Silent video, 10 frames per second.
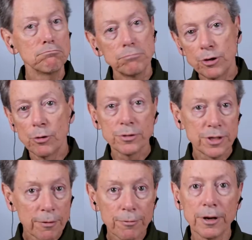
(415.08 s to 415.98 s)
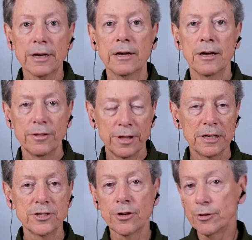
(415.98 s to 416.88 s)
your own suffering,
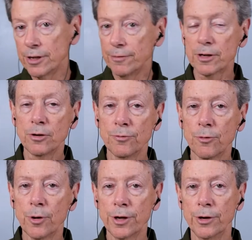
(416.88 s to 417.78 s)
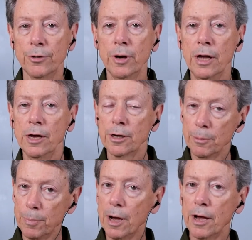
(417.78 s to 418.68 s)
things that are difficult for you,
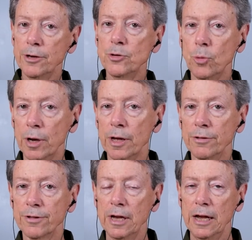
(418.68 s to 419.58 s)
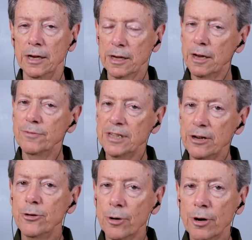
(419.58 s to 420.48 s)
combined with kind of
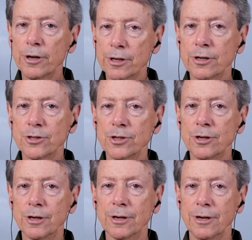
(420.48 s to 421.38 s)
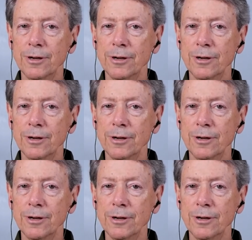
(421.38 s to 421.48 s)
tender-hearted concern,